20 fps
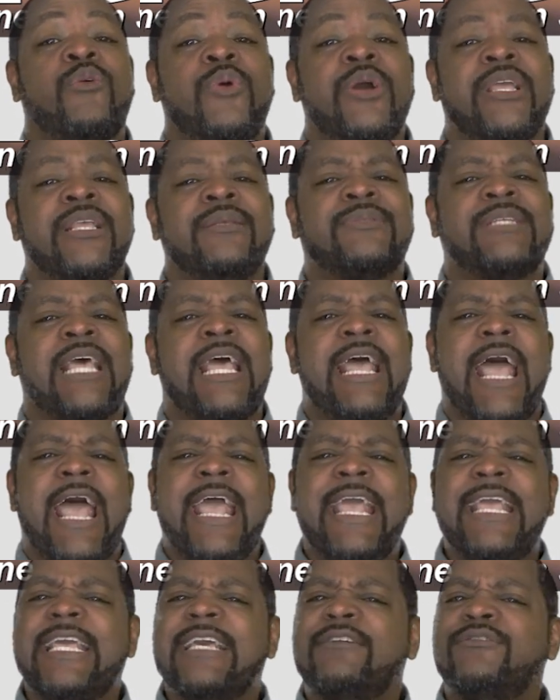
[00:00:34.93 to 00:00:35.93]
Williams,
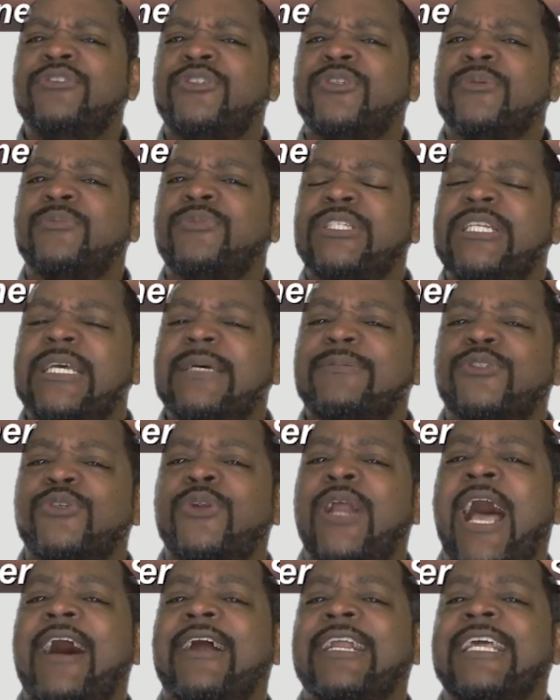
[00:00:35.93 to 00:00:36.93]
and he gives you some tips
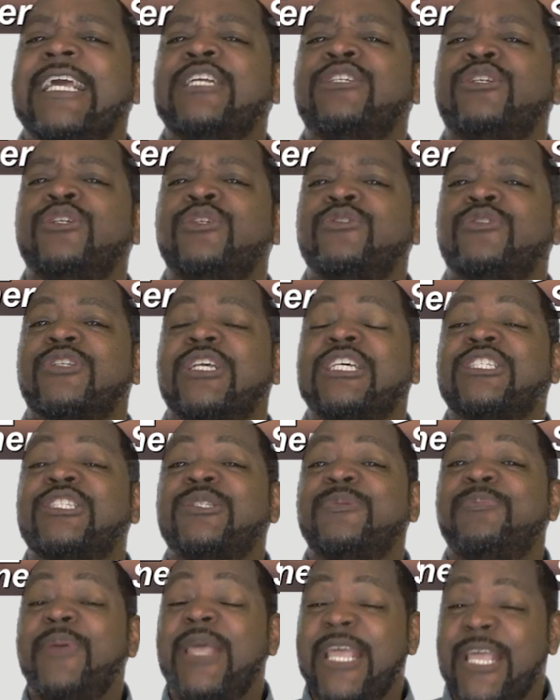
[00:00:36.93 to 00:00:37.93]
on how to introduce a
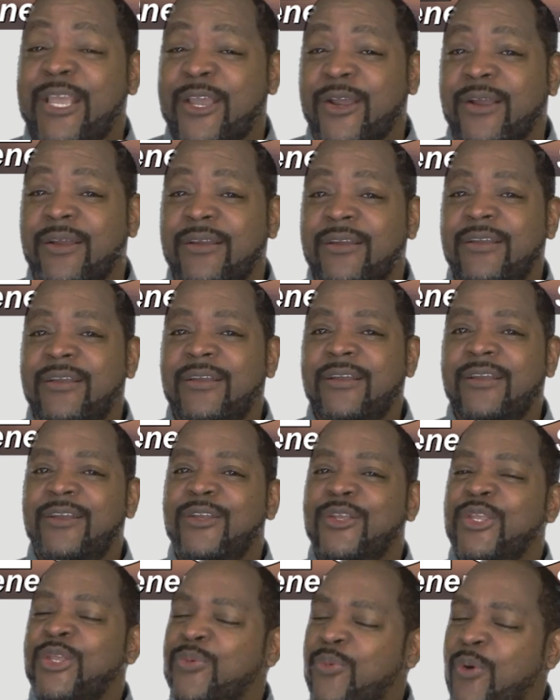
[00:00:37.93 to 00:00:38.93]
speaker.
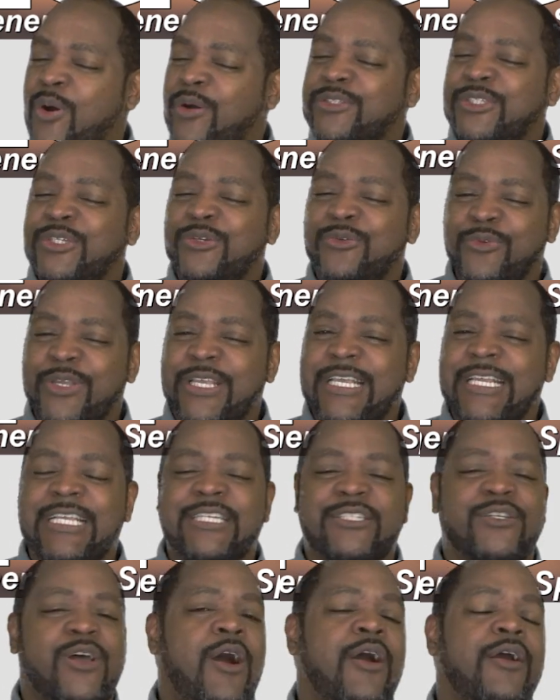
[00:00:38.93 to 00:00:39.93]
You want to read
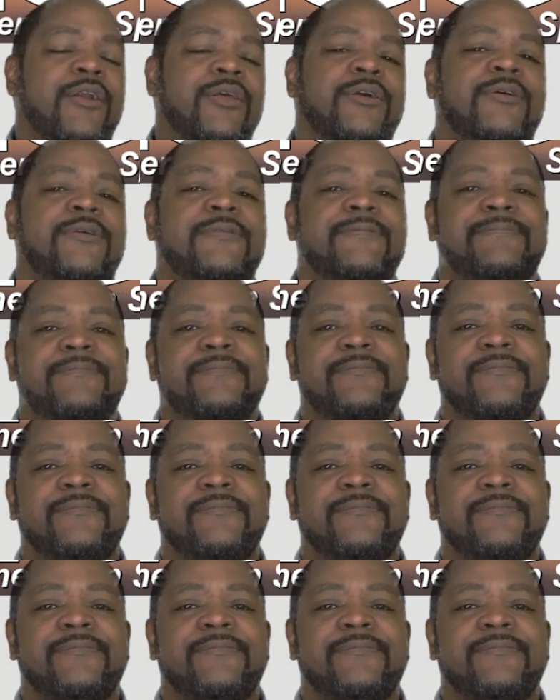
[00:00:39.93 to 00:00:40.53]
his article.